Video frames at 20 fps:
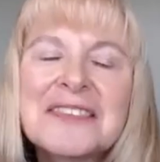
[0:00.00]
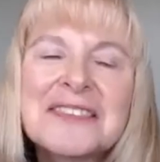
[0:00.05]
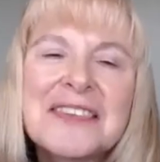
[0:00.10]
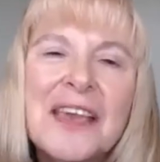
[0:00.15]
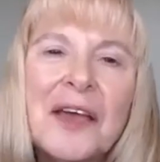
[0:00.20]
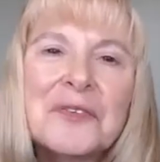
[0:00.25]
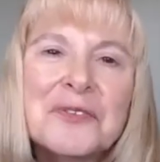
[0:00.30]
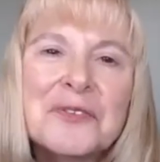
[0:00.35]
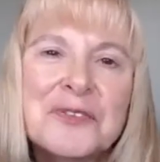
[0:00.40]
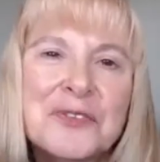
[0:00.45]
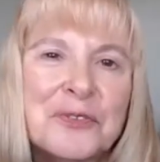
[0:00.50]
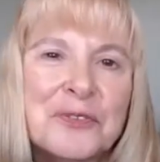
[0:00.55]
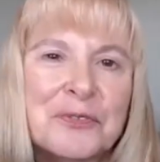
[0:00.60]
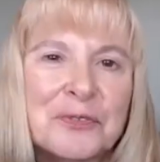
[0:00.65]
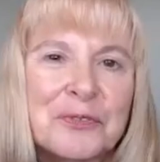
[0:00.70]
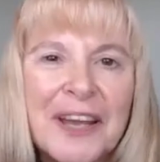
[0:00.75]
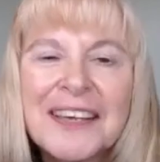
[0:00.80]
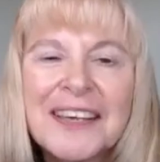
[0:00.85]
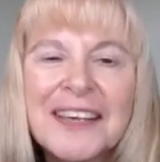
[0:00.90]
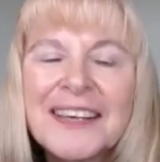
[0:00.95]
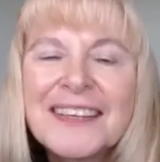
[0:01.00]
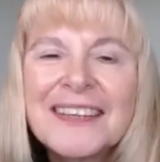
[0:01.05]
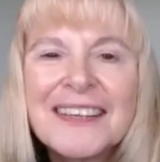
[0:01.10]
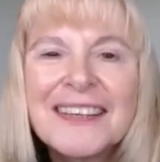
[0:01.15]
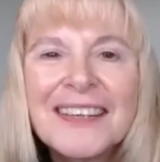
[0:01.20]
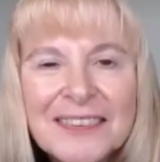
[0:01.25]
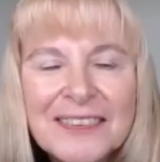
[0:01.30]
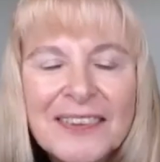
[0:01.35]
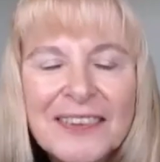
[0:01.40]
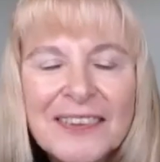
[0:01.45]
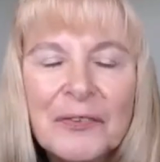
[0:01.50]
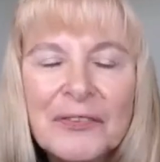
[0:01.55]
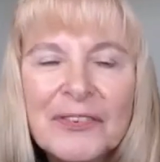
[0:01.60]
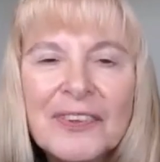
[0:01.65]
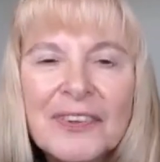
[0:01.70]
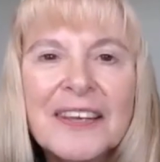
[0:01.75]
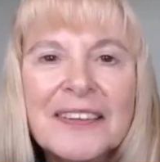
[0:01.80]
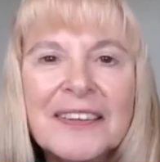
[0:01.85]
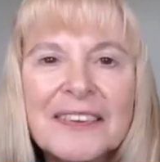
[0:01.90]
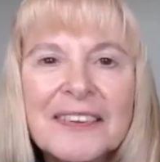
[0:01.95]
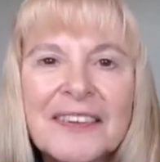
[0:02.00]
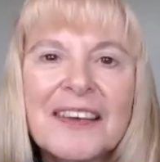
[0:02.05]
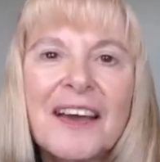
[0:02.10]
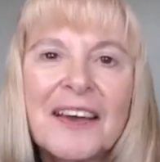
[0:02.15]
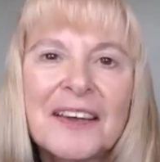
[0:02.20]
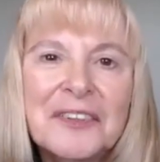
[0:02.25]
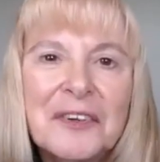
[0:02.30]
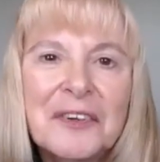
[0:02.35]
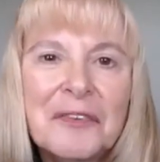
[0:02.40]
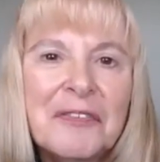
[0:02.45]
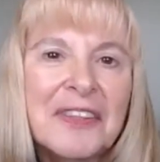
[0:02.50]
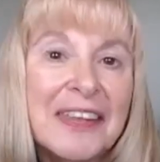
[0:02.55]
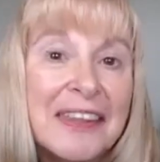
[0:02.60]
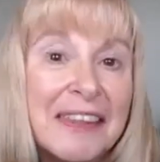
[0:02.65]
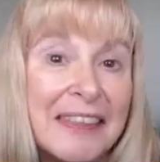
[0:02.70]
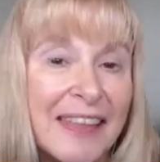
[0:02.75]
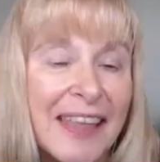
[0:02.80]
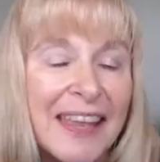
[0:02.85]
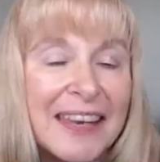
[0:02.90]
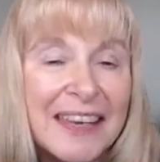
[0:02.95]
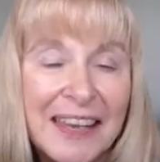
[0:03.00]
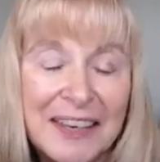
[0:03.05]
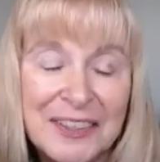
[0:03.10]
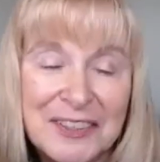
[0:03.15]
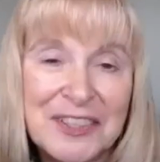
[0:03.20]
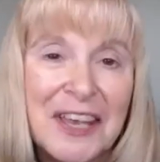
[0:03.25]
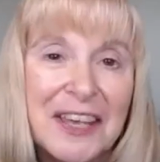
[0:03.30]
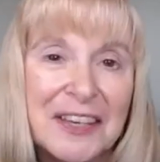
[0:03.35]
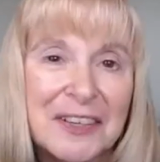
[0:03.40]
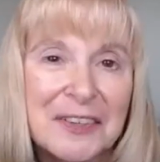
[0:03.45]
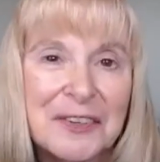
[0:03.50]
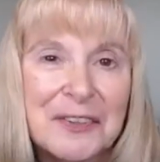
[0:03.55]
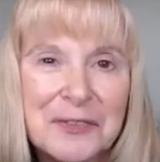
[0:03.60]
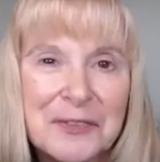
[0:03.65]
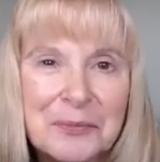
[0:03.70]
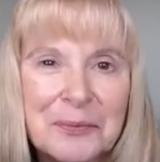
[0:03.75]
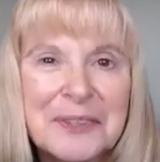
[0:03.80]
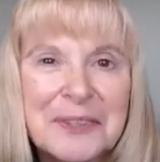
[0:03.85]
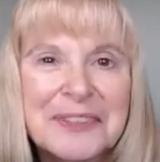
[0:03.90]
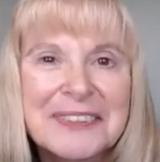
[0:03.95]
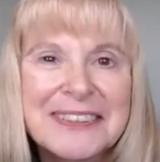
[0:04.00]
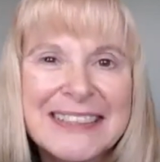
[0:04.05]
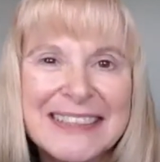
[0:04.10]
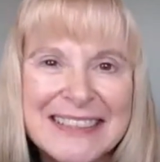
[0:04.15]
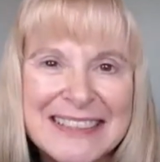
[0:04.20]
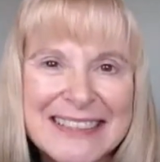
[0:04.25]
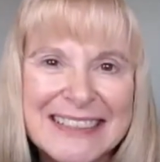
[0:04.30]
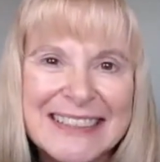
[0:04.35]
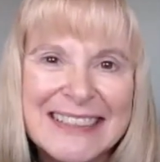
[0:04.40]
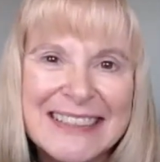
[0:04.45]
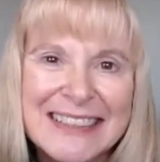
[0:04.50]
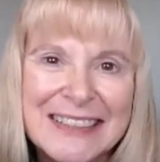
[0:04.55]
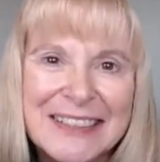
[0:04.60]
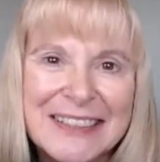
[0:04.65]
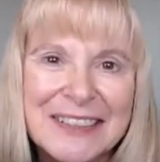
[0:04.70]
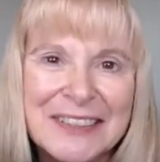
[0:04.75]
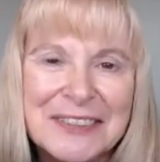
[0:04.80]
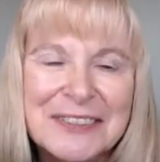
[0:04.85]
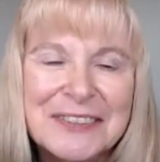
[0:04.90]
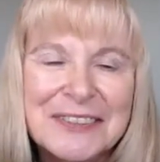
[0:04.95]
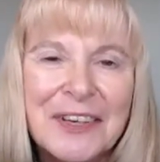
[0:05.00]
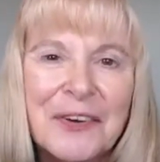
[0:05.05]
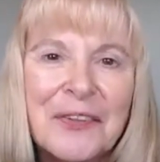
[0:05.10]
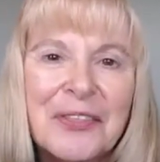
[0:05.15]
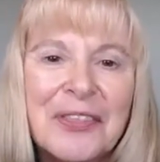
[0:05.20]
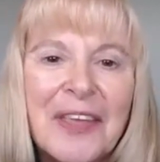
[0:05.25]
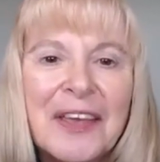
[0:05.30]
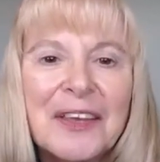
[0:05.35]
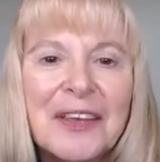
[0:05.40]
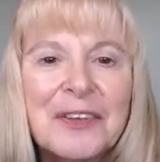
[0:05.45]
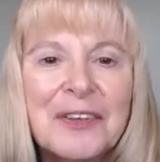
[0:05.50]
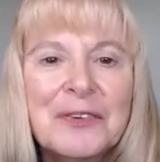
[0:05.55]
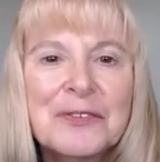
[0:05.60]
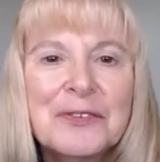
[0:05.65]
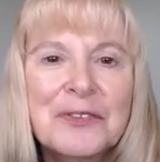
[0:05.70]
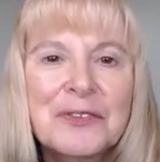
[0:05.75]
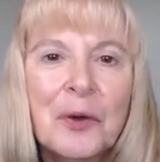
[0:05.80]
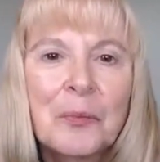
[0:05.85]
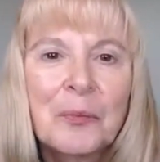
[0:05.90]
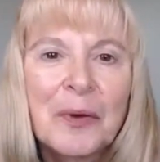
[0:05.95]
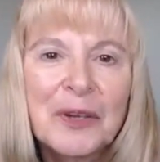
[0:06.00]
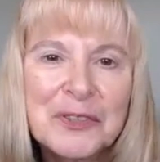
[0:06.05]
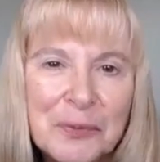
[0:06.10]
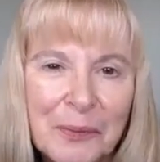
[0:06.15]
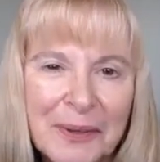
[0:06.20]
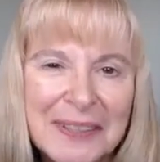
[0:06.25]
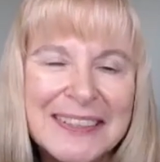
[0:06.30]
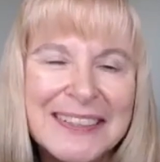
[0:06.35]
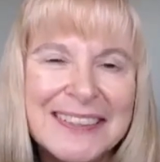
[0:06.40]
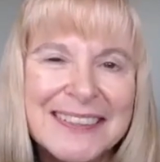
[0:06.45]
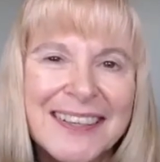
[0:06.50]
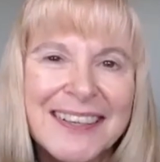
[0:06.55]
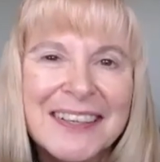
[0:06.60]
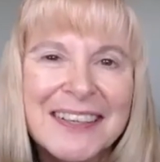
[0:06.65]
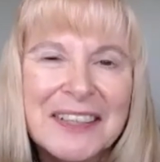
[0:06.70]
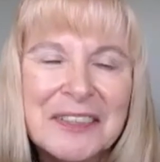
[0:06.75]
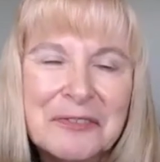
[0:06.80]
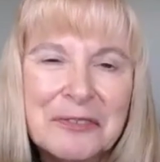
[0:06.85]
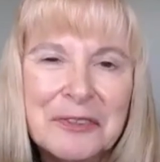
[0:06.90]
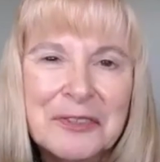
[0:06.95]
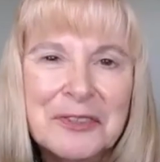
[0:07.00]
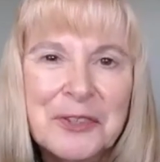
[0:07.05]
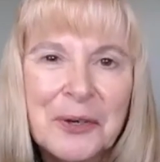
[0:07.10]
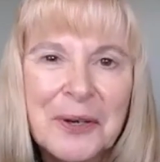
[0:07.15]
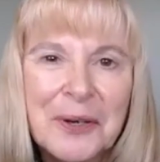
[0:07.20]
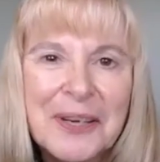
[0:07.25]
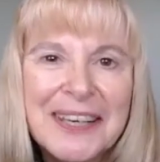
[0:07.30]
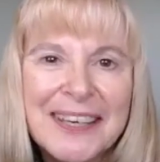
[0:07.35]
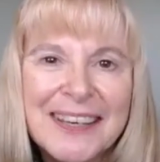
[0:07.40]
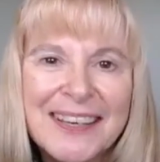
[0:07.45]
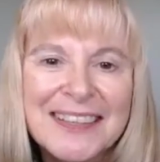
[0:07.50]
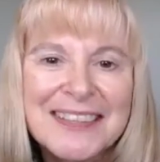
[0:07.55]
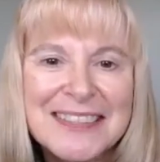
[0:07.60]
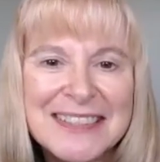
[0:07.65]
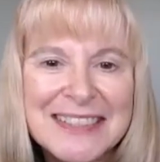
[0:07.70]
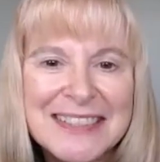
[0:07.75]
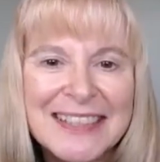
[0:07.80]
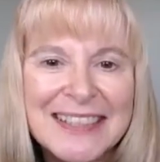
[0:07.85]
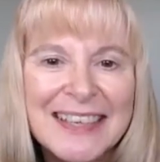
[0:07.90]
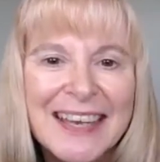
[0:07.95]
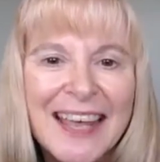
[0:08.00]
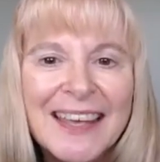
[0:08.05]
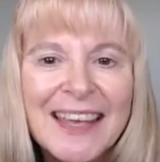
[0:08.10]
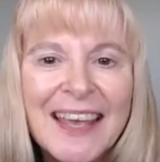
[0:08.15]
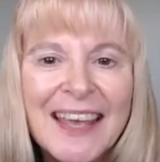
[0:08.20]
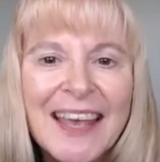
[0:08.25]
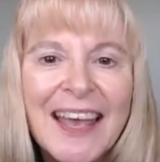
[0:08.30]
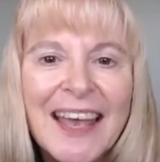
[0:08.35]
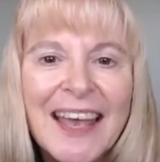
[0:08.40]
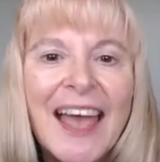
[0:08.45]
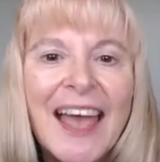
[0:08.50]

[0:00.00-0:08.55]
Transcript: sounds great. It sounds like the kind of thing that educators will need to hear. So thank you so much, Wendy Duncan, for joining us today.